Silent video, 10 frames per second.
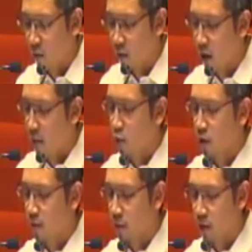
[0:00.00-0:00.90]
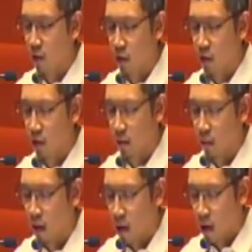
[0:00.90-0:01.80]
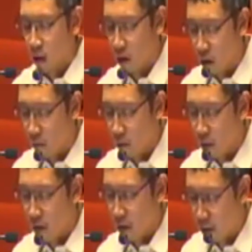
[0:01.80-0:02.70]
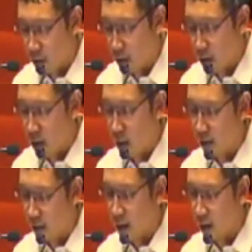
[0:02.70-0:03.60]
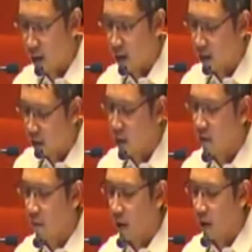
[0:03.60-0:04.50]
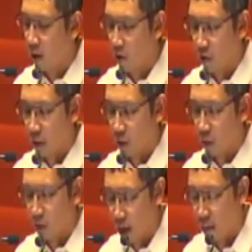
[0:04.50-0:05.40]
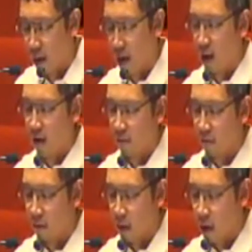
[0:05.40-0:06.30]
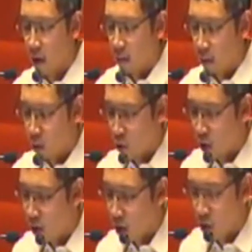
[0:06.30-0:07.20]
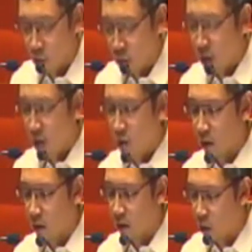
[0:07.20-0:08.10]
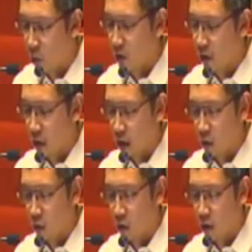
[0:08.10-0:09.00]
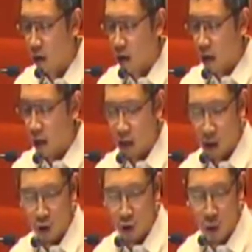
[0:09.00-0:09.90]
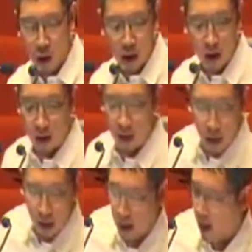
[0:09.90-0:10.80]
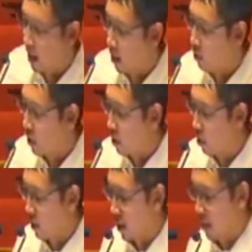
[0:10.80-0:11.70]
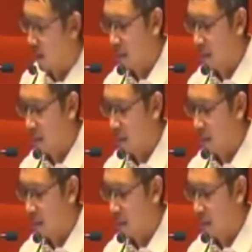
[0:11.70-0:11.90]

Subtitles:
the Ramos administration, the government succeeded in signing a ceasefire agreement with the MILF. But on the year 2000, there was an encounter in Kauswagan, Lanao del Norte.